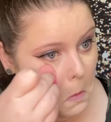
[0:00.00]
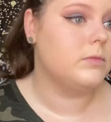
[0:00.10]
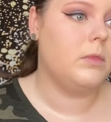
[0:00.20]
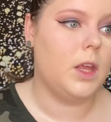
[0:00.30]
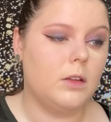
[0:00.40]

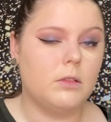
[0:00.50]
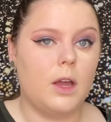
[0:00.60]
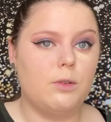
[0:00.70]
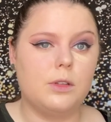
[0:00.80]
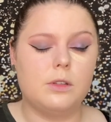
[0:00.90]
Like,
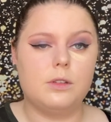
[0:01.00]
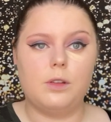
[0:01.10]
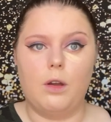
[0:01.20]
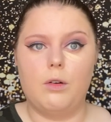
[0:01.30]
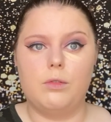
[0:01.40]
that was
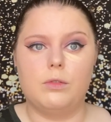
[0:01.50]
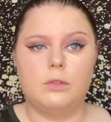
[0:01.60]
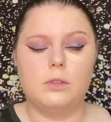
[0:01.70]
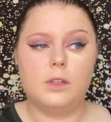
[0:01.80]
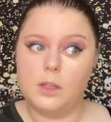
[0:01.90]
so
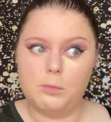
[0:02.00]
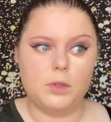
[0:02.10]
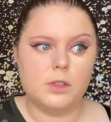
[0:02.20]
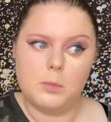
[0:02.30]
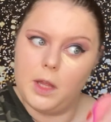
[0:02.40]

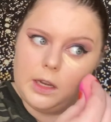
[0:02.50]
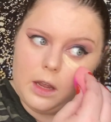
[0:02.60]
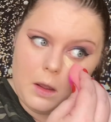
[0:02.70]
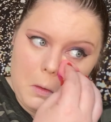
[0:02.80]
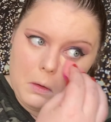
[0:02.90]
simple to blend
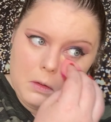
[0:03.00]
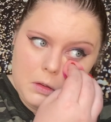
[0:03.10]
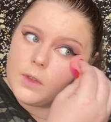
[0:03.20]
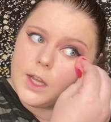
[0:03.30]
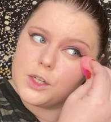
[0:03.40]
out.
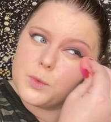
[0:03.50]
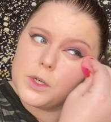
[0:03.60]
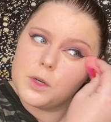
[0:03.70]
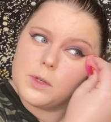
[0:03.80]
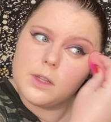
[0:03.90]
I just
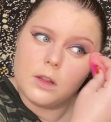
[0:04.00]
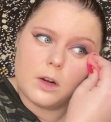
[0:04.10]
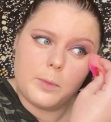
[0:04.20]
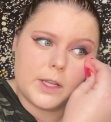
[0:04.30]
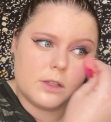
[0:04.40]
wish it was a
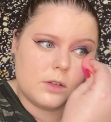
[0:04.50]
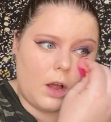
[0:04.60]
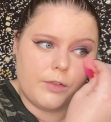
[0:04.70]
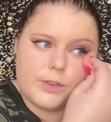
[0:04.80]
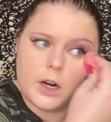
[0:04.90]
little bit
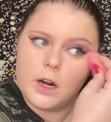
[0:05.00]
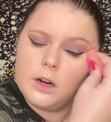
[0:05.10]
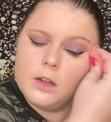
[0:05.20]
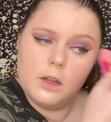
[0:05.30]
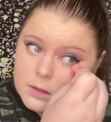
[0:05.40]
softer.
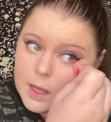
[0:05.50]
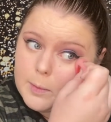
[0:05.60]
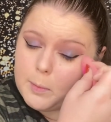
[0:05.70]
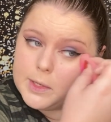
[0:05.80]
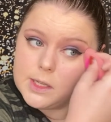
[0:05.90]
That
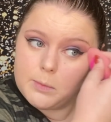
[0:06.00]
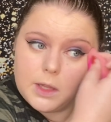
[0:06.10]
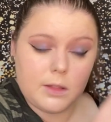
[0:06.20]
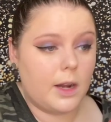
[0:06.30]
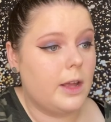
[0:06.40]
might be
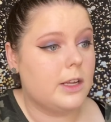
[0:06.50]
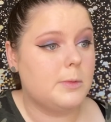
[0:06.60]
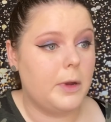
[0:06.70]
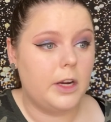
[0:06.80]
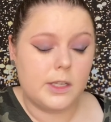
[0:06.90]
something that I
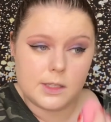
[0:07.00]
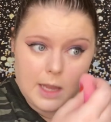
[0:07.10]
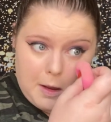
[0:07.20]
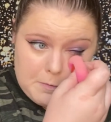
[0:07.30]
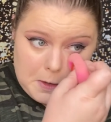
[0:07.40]
experience
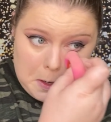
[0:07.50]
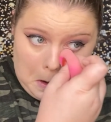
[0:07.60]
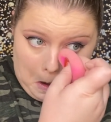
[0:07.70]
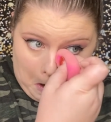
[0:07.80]
after